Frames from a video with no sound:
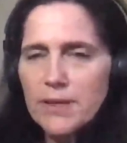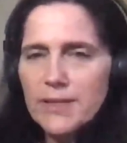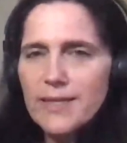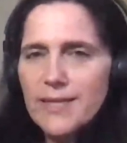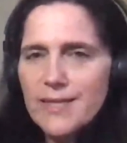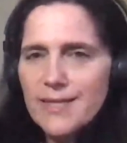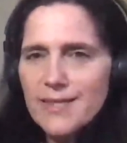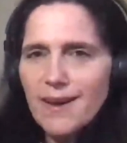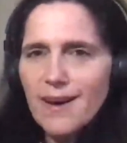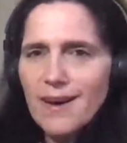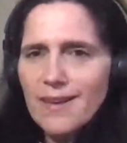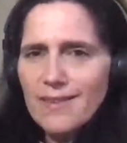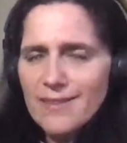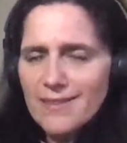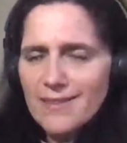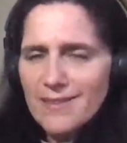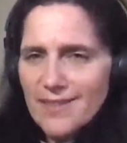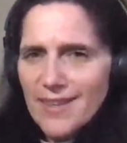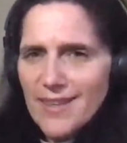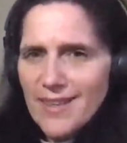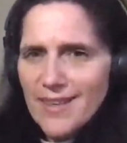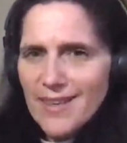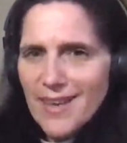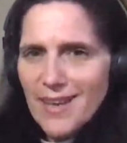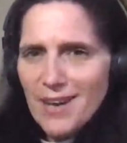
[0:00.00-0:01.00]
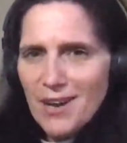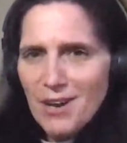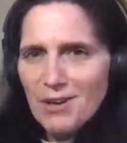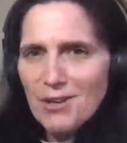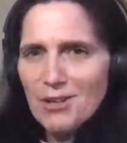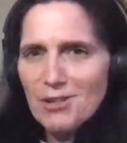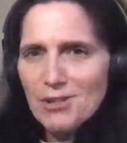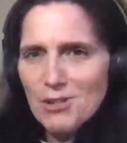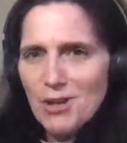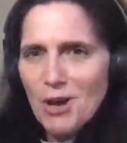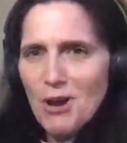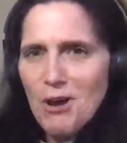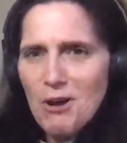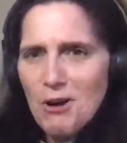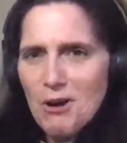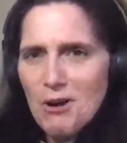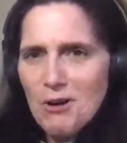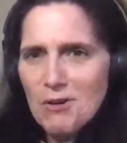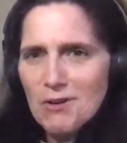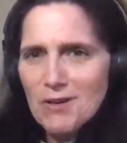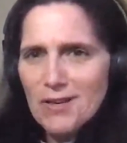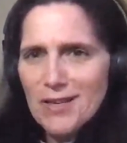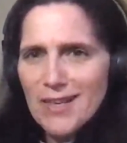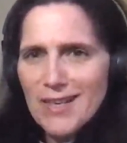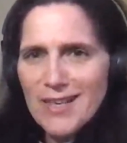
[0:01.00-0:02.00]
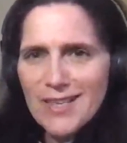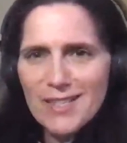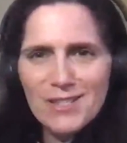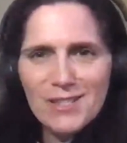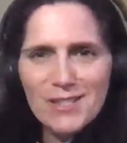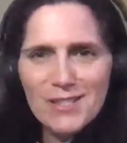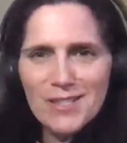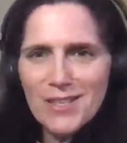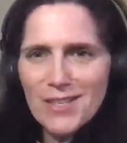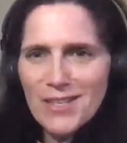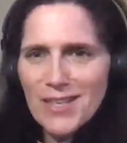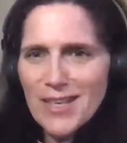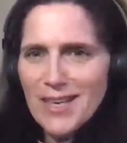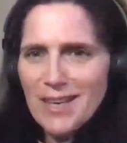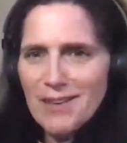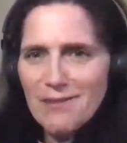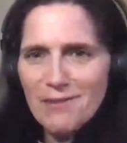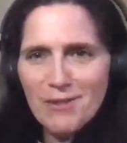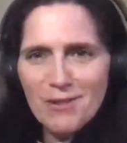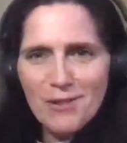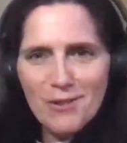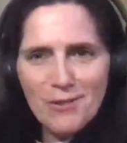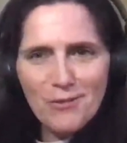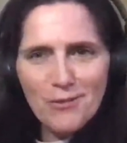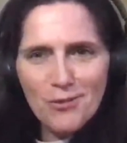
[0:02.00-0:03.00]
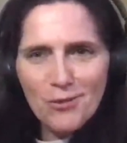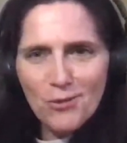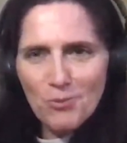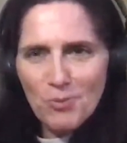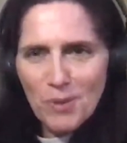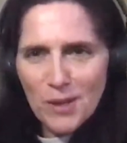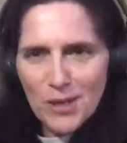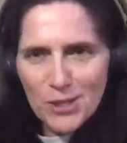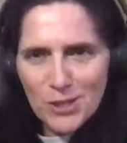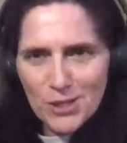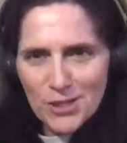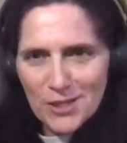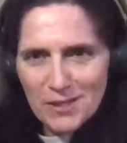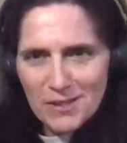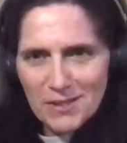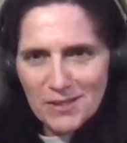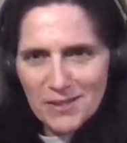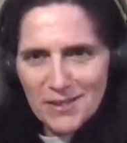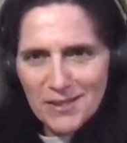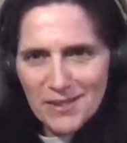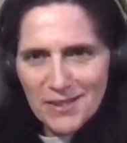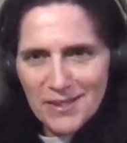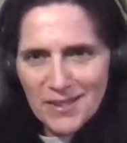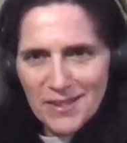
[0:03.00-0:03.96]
But design thinking on its own isn't going to give you the full picture.